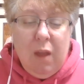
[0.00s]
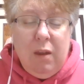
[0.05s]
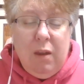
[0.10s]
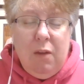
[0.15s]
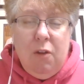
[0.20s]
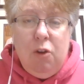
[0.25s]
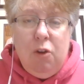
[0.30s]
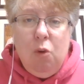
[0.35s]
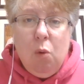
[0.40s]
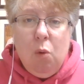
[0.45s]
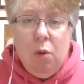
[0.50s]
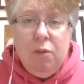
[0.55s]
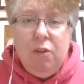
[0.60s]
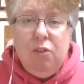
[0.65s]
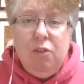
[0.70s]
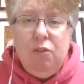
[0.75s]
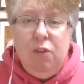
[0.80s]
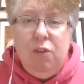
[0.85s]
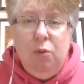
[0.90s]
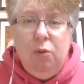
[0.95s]
And in the north,
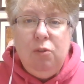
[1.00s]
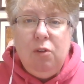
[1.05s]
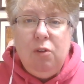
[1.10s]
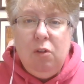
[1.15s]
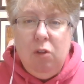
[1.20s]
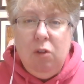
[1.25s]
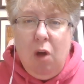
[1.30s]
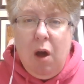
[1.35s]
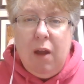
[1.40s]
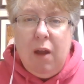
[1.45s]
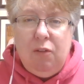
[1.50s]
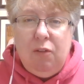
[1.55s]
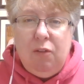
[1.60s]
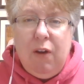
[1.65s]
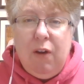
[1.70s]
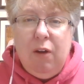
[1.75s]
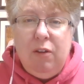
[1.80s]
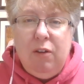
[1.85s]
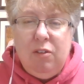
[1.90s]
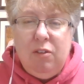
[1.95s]
it's used a lot. It's
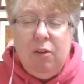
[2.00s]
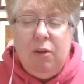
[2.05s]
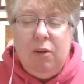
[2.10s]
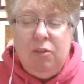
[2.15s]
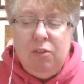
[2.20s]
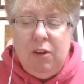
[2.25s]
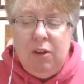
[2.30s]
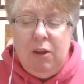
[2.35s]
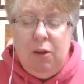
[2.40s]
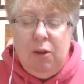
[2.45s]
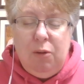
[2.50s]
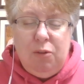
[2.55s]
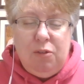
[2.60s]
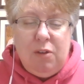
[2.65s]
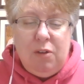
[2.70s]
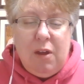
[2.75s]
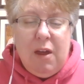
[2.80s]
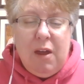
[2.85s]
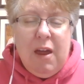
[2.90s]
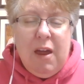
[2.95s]
very seriously
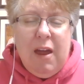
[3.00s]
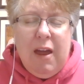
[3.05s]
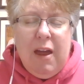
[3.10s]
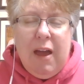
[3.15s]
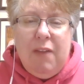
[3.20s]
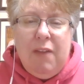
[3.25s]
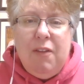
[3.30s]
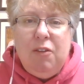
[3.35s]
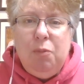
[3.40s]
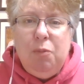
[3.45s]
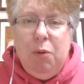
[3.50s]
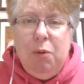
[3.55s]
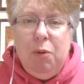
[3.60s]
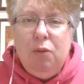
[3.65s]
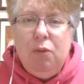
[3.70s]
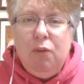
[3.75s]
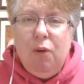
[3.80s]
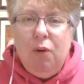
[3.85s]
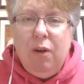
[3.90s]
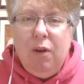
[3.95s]
used. And that's
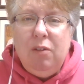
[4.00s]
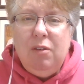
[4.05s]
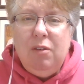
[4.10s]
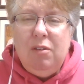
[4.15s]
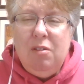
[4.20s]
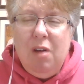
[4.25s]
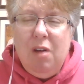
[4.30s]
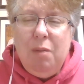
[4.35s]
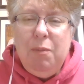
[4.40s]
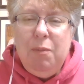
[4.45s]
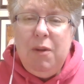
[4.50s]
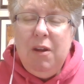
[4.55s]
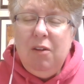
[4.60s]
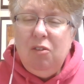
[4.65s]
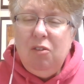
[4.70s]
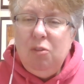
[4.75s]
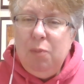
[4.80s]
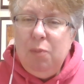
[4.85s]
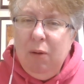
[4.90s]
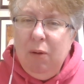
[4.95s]
beautiful, because it's not been an
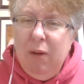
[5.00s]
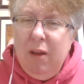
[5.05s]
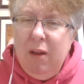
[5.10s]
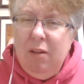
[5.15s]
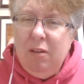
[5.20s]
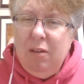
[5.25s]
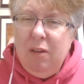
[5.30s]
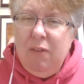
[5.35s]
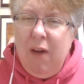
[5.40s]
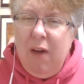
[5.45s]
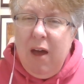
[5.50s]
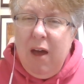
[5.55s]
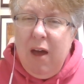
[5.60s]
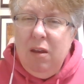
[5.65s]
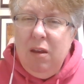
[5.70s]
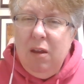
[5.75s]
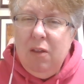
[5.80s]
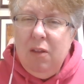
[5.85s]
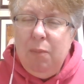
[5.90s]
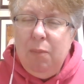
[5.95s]
experience I've
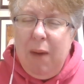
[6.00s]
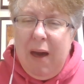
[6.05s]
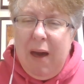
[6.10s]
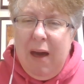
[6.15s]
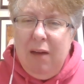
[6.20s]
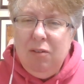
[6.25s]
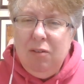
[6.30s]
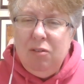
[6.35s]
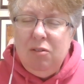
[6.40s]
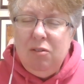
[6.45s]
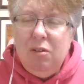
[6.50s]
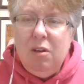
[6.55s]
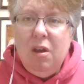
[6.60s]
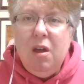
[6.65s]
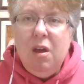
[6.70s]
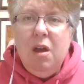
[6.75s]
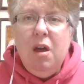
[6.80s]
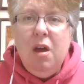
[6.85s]
had in the past,